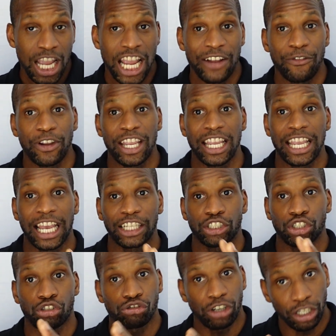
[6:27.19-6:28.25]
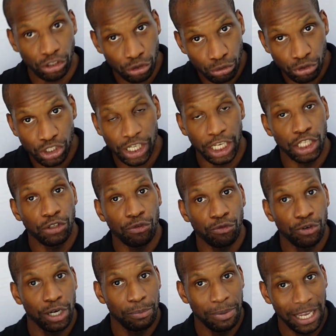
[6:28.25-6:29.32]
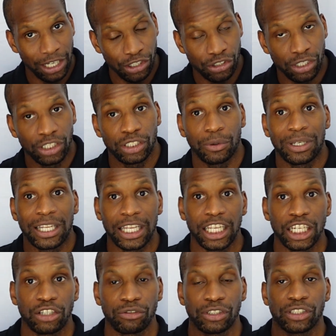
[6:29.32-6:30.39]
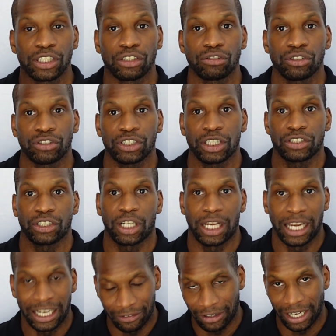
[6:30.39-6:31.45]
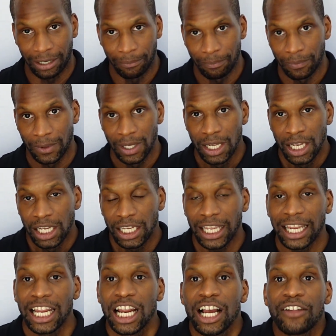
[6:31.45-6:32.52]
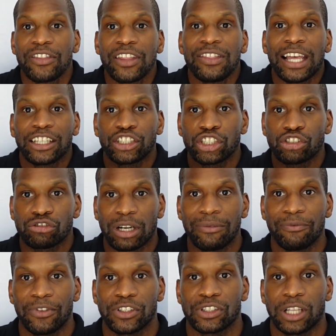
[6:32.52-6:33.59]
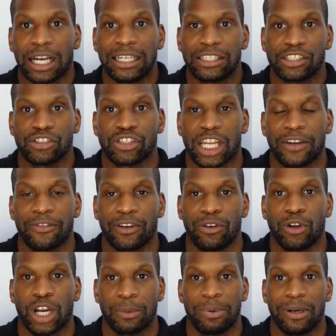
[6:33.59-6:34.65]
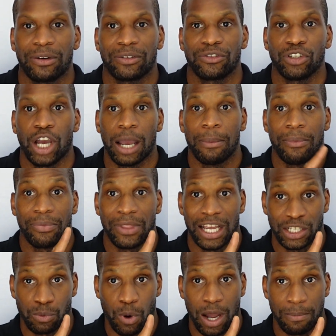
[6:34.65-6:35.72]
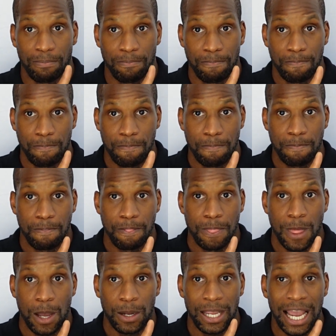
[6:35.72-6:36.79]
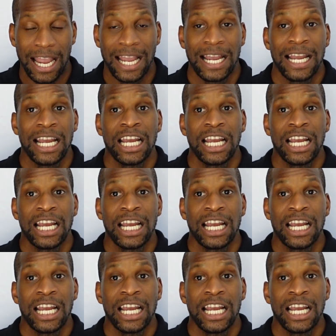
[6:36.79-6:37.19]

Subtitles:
If we can get a structural change for our patient, so an increase in cross-sectional area, okay, then that strength is likely to stay for a longer period of time. That's one. Okay?